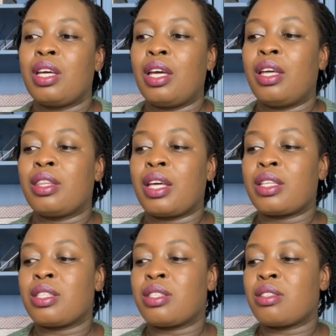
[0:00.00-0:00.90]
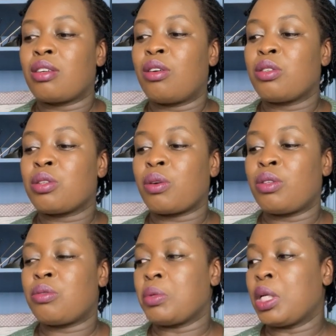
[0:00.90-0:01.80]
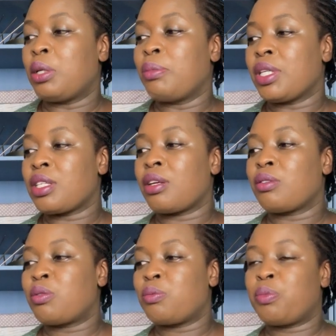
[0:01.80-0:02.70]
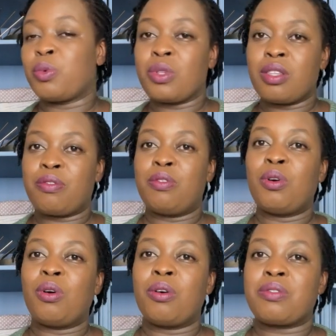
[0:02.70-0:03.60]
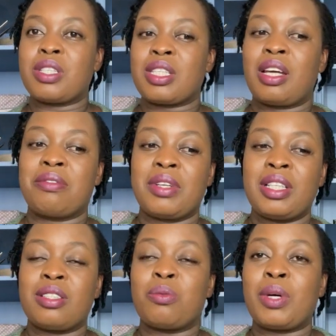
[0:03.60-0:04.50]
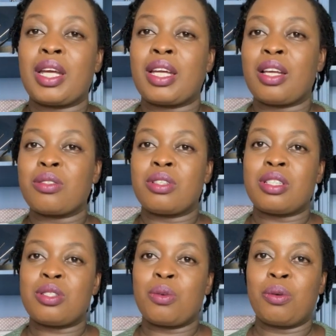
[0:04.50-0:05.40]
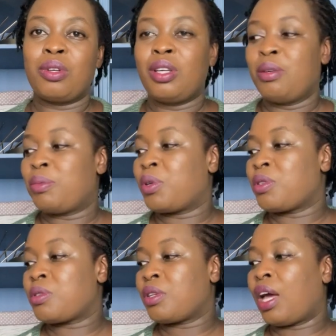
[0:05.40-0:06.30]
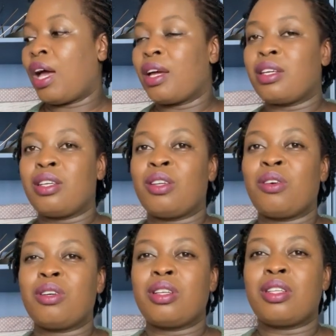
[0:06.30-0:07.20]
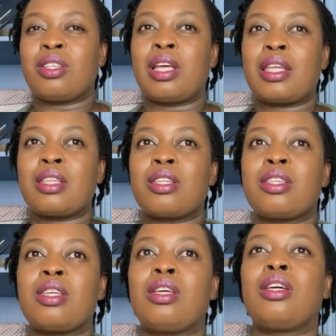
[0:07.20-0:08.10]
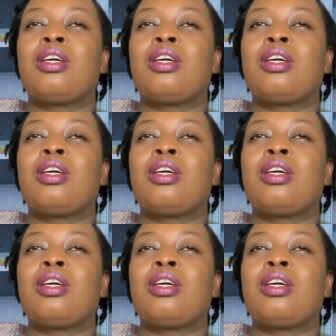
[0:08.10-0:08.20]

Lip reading: that's also going to really mess up with the flow of the stuff and what I can actually show, because, you know, I think the